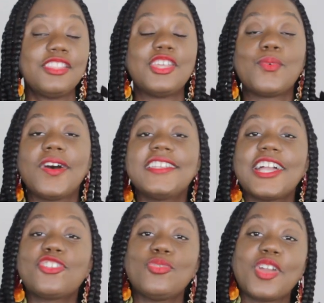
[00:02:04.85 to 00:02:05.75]
The one
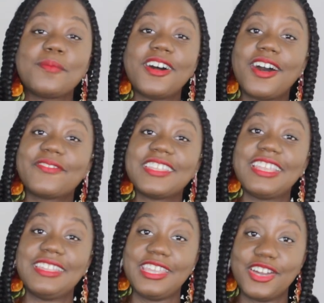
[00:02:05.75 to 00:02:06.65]
that you wear more often
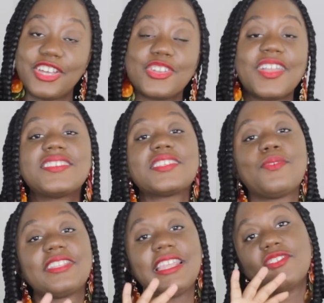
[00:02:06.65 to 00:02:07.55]
than the other is the
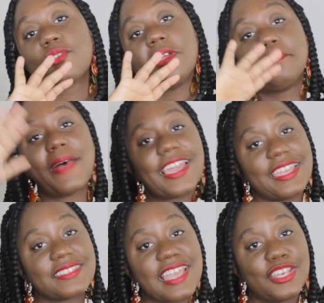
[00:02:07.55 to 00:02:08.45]
one that is going back
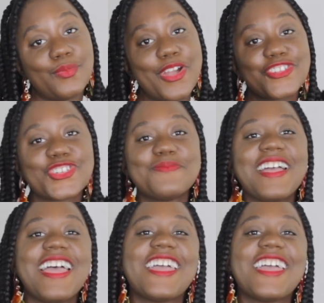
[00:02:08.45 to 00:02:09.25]
inside the wardrobe,